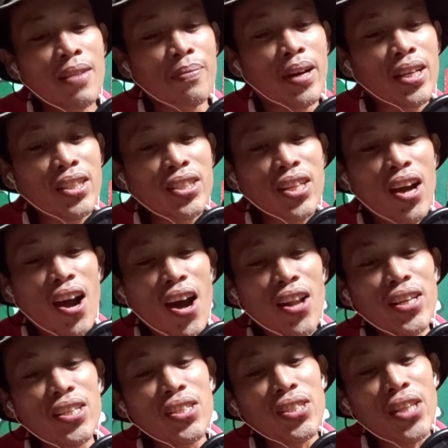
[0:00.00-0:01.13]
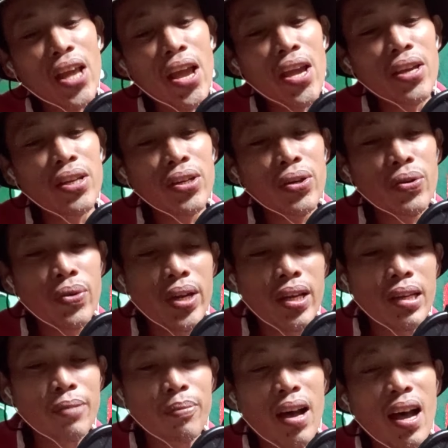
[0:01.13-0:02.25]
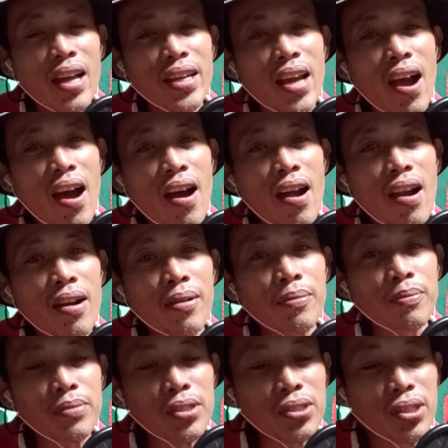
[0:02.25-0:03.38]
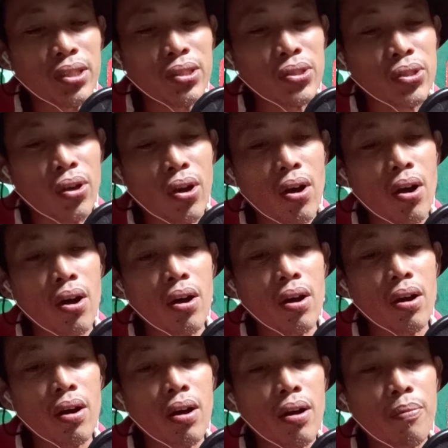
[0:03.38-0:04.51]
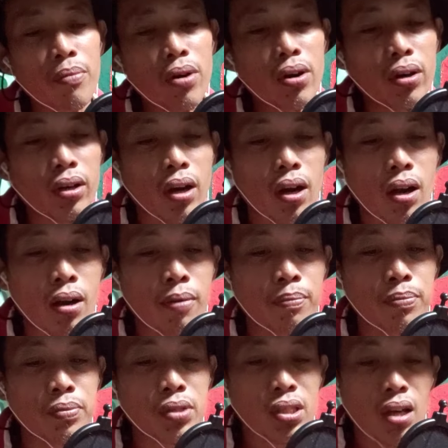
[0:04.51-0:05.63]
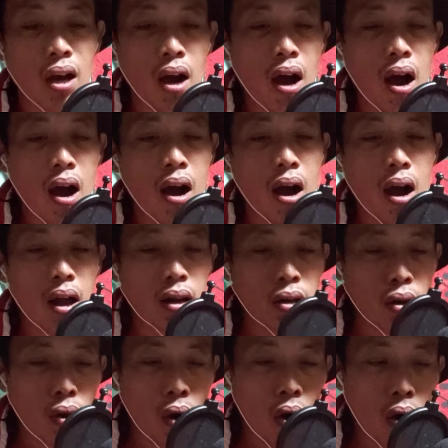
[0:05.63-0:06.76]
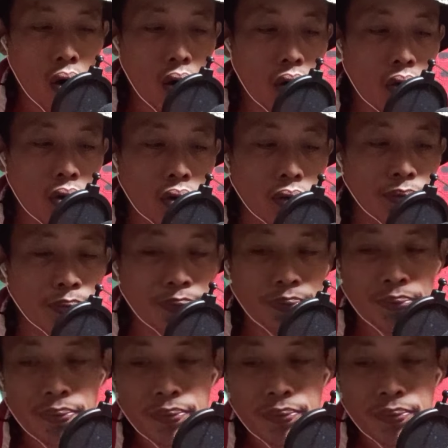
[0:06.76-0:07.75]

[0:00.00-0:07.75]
My darling, stay you in my arms till summer comes along.